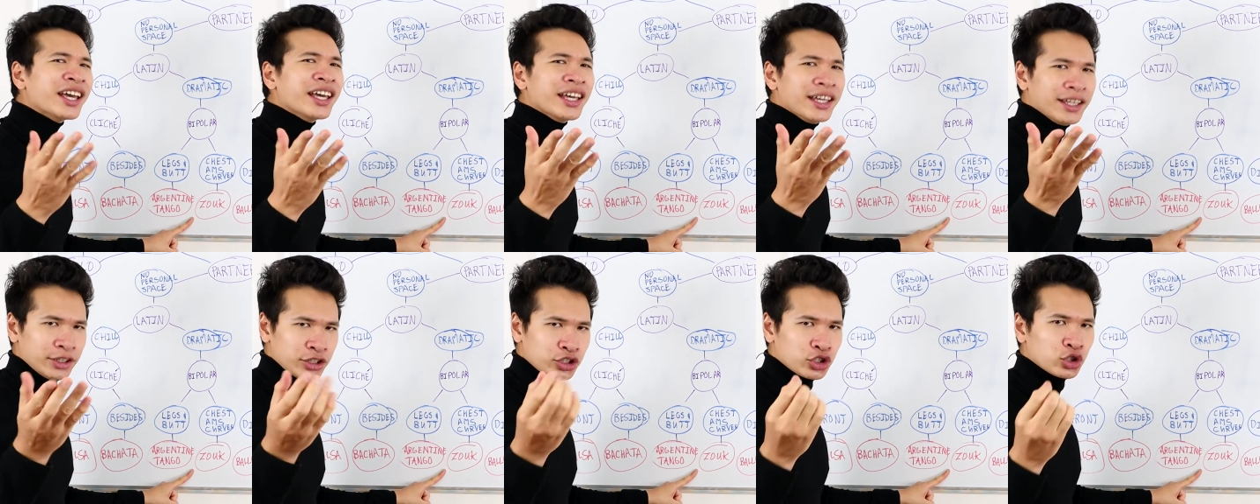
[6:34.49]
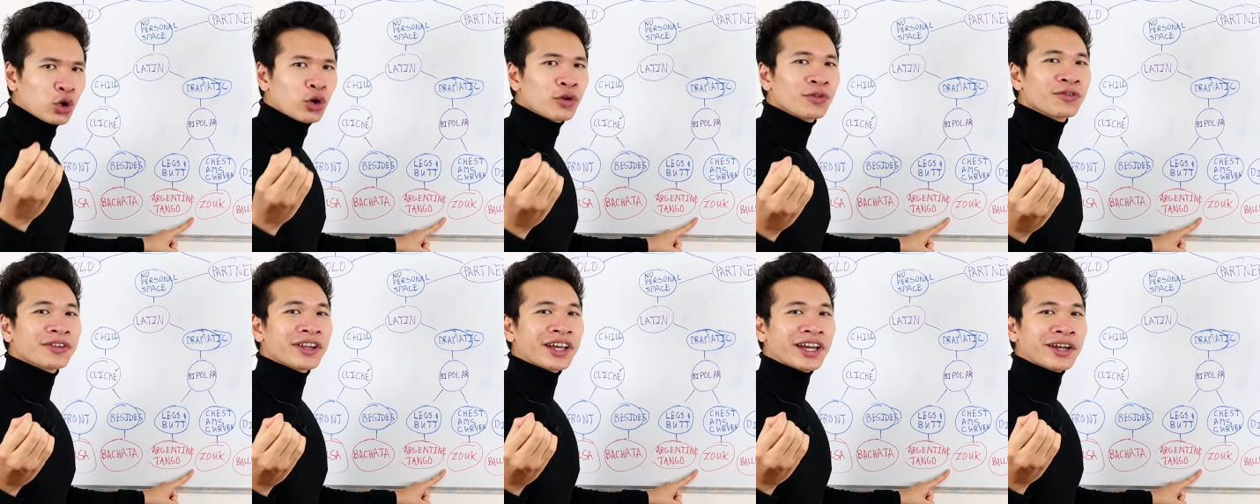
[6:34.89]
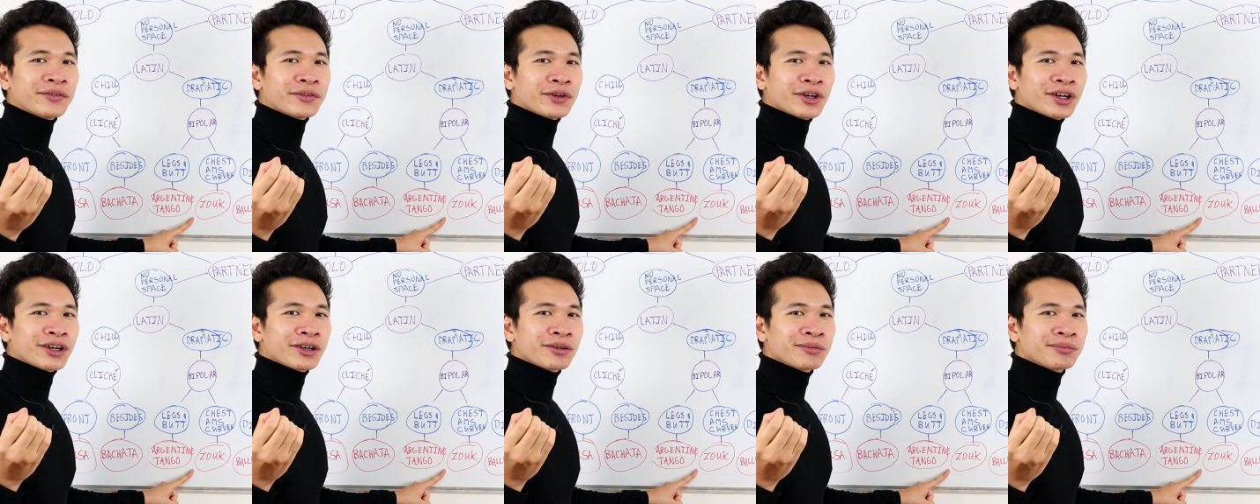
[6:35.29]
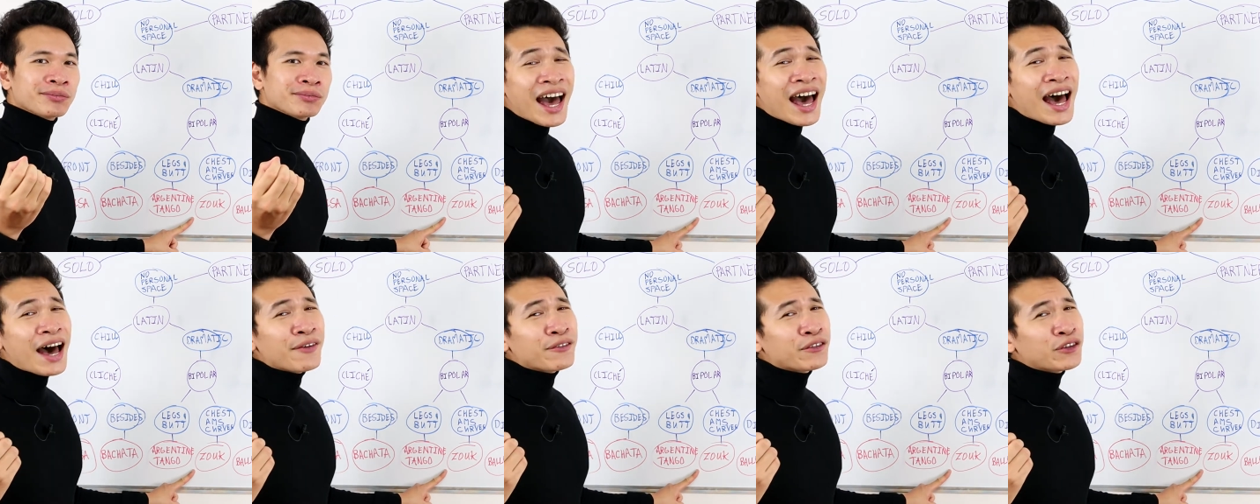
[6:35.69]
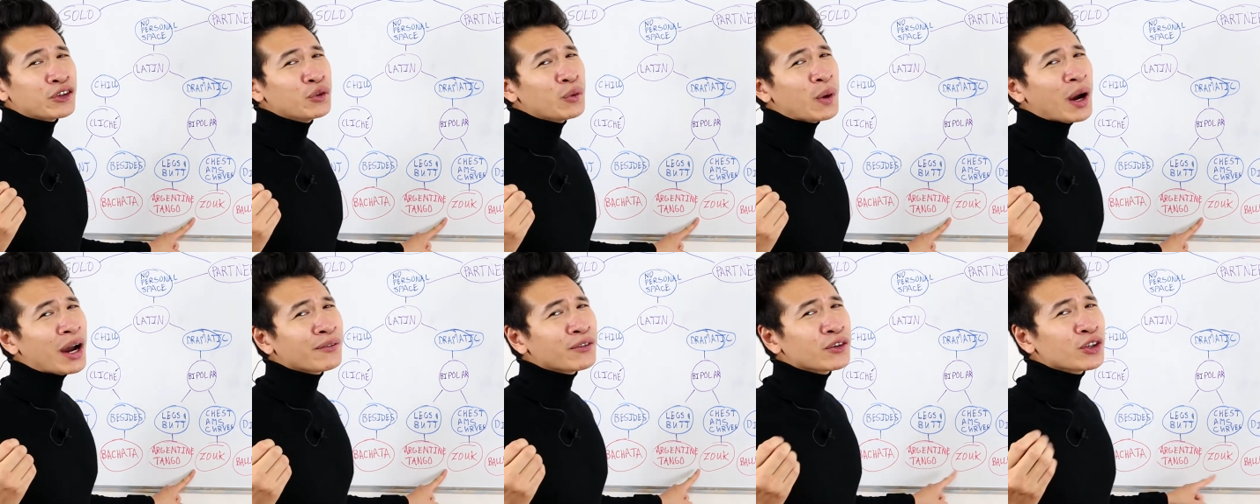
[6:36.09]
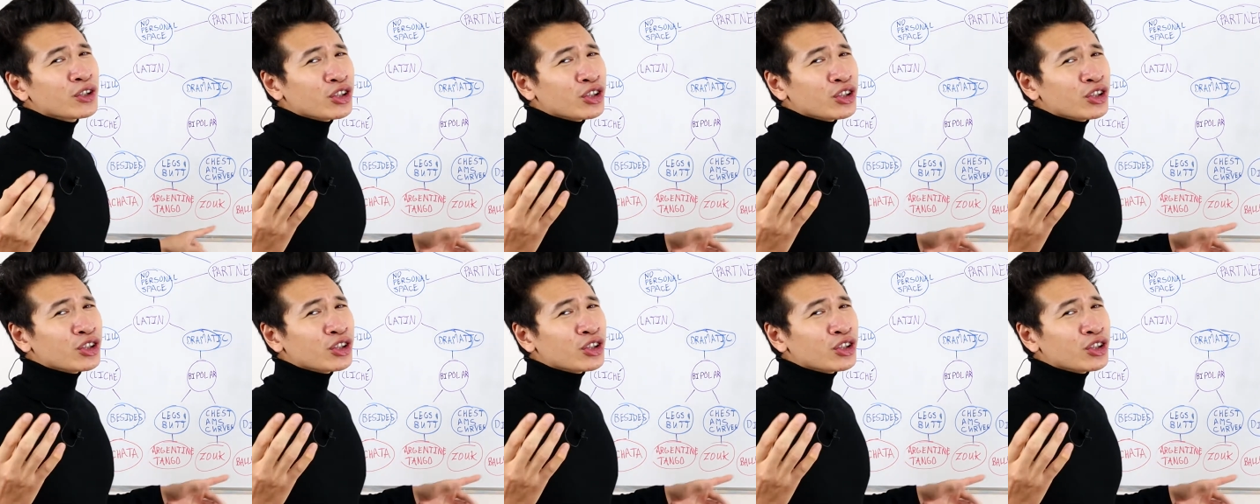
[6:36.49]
is your flavor. Have you ever